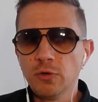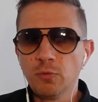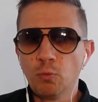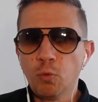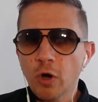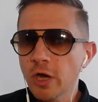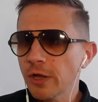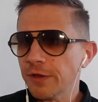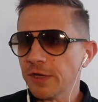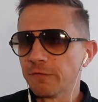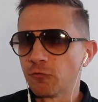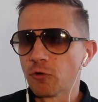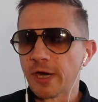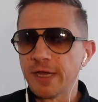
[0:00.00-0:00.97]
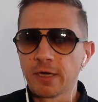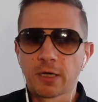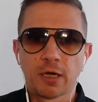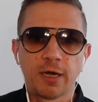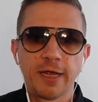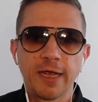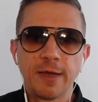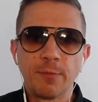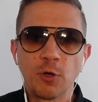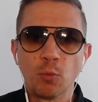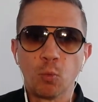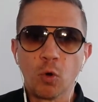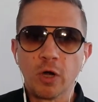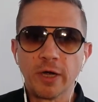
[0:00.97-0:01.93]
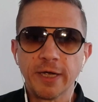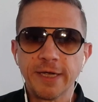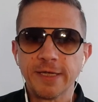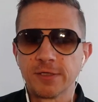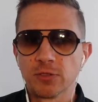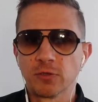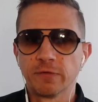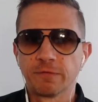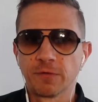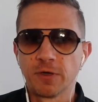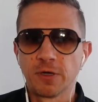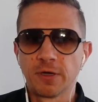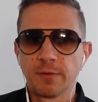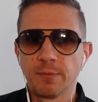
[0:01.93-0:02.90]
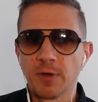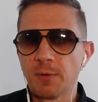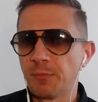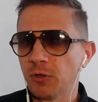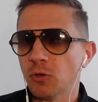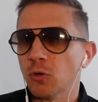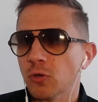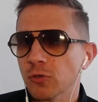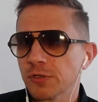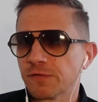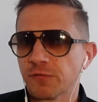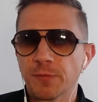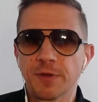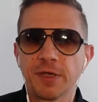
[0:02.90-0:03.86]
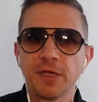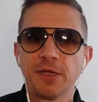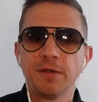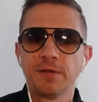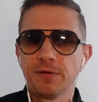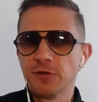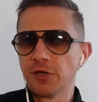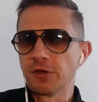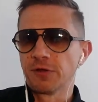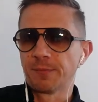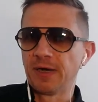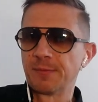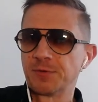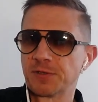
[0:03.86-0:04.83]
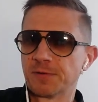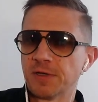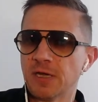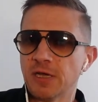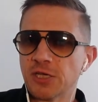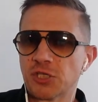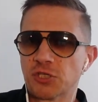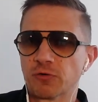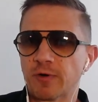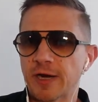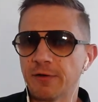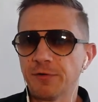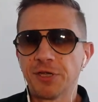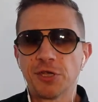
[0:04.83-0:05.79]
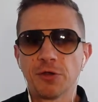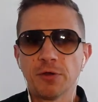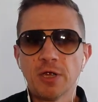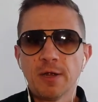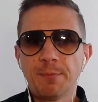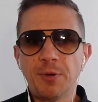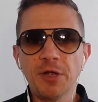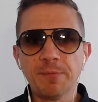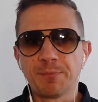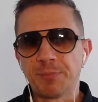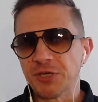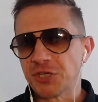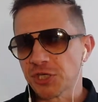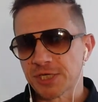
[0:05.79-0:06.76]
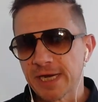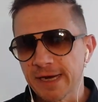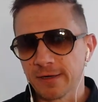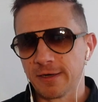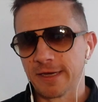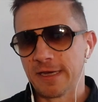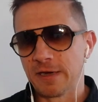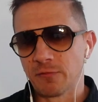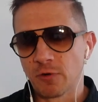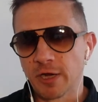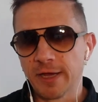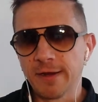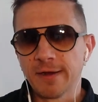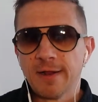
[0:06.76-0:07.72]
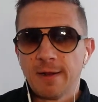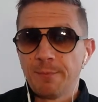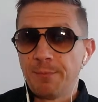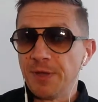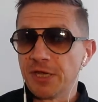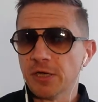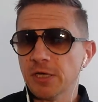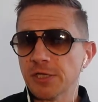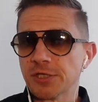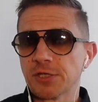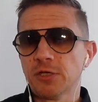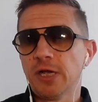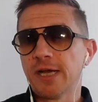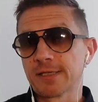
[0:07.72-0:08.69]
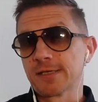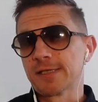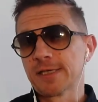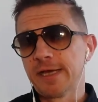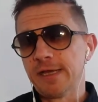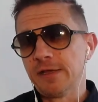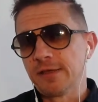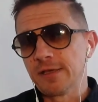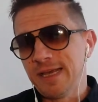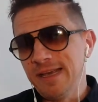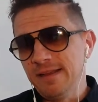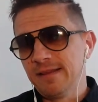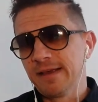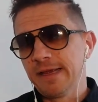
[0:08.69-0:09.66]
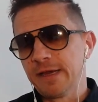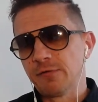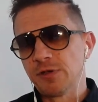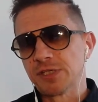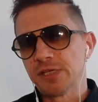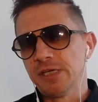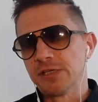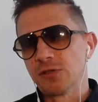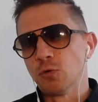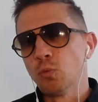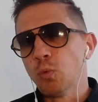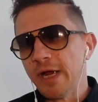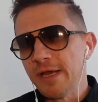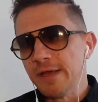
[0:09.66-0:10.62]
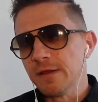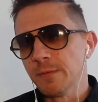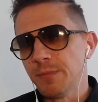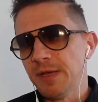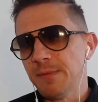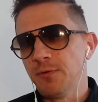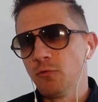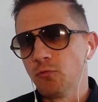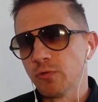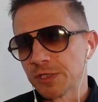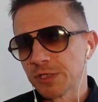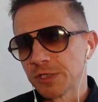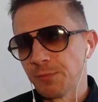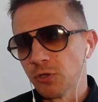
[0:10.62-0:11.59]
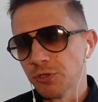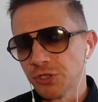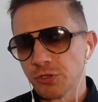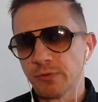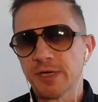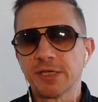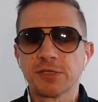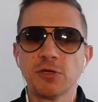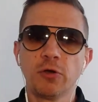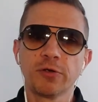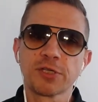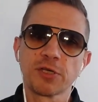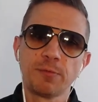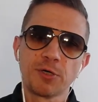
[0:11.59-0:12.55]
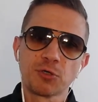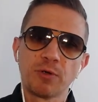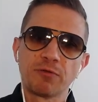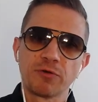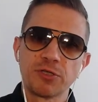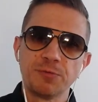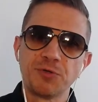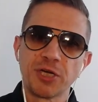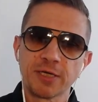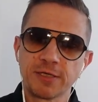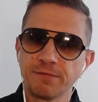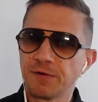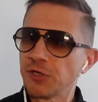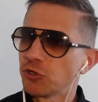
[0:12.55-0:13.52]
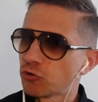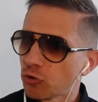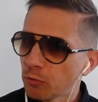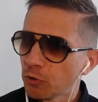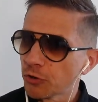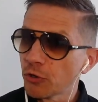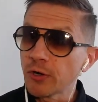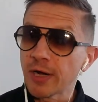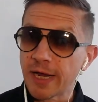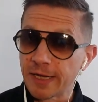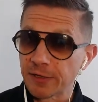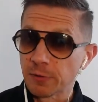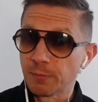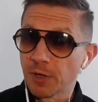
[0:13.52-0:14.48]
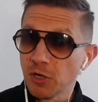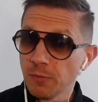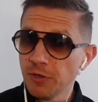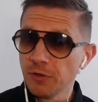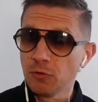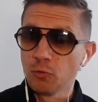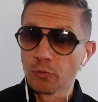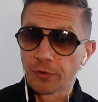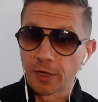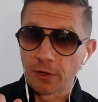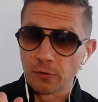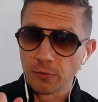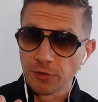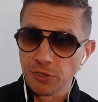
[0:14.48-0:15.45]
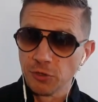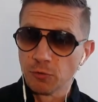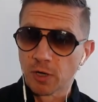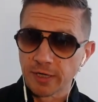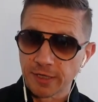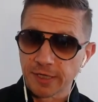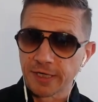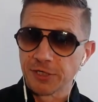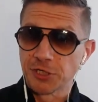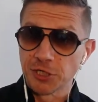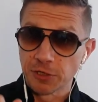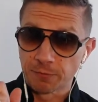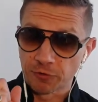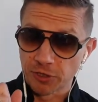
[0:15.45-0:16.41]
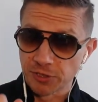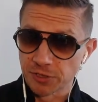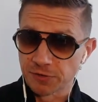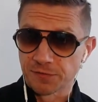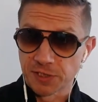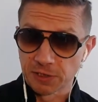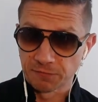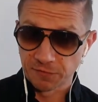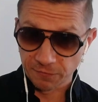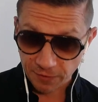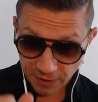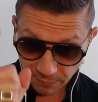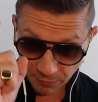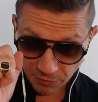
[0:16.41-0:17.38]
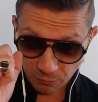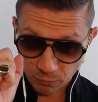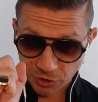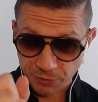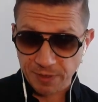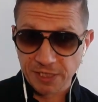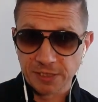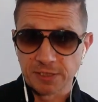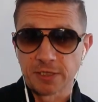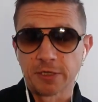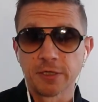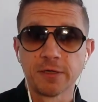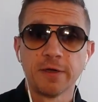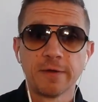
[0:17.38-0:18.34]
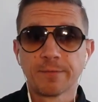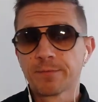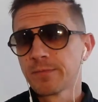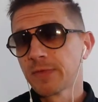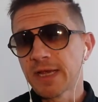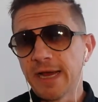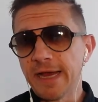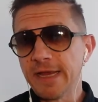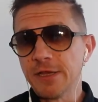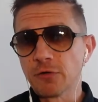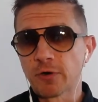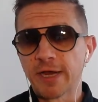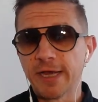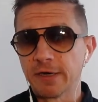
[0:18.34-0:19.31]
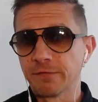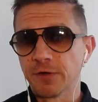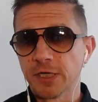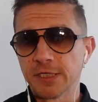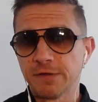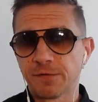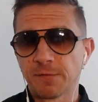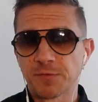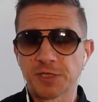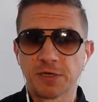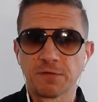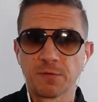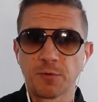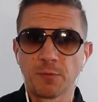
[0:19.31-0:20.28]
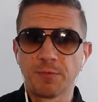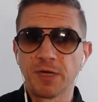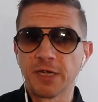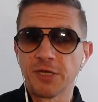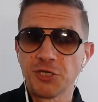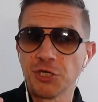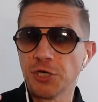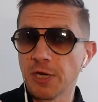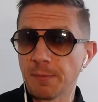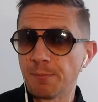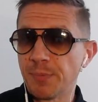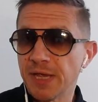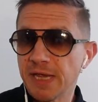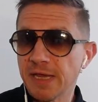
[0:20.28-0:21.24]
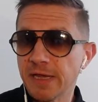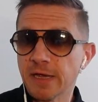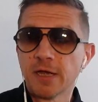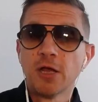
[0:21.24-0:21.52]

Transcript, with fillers: worthy of great acclaim and wide sort of um, applause from the you know the plebs surrounding you but but just act like it right because as i say the key thing here is is the way that people respond to it it's not so much whether it's objectively true or not at the moment although you are engaged in a process of self development which means that a, you're ahead of 95% of the population, and B,